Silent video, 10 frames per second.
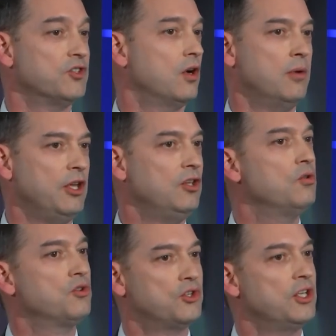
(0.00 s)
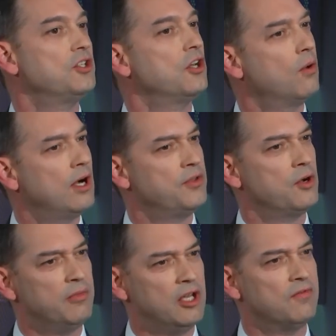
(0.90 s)
So, I mean, users need to go out there
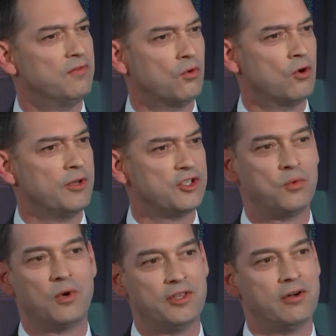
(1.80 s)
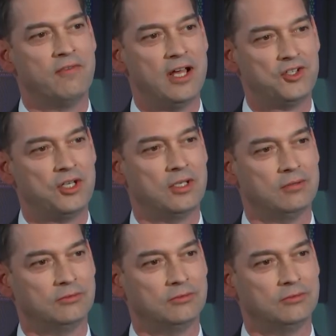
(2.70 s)
and be informed as to what they're investing in,